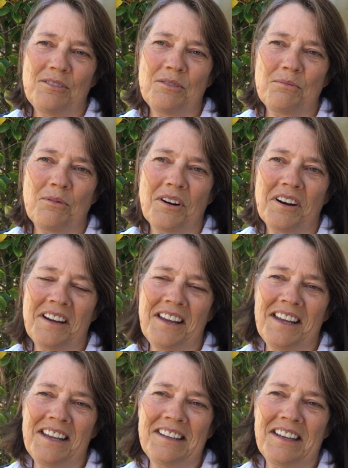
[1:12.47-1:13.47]
who wore
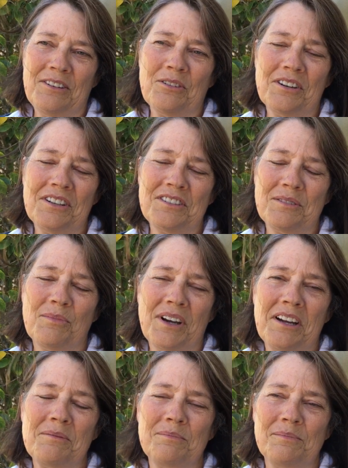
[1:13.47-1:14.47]
an orange and
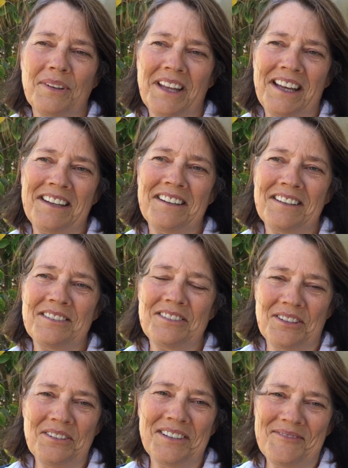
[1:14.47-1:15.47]
brown plaid
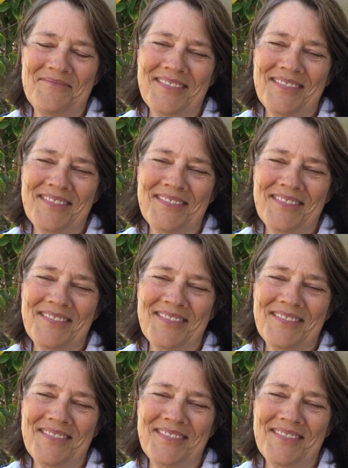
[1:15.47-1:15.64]
suit